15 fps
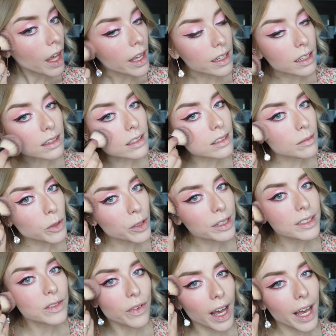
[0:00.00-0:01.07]
And a little
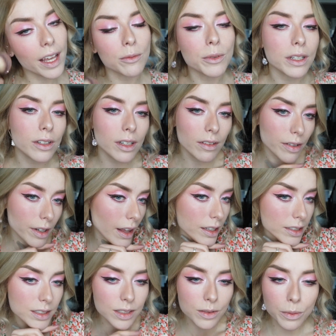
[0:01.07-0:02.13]
more is fine. We're going for
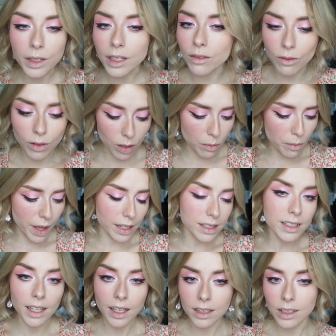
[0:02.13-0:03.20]
that sweet
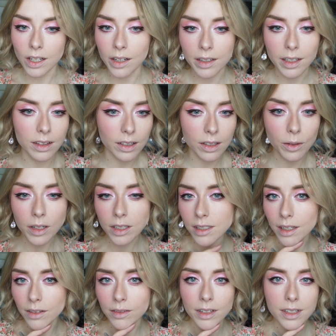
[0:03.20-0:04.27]
romantic look, and look what a
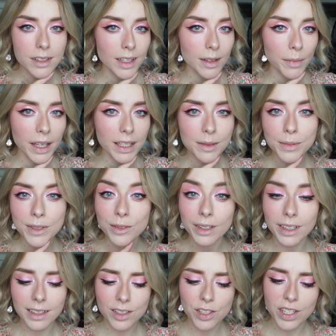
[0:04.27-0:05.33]
difference it makes
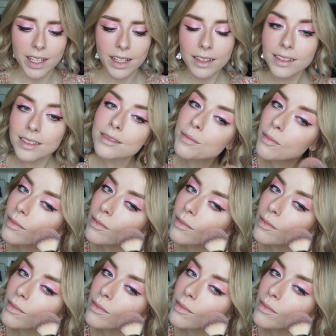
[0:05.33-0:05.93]
between the cheeks.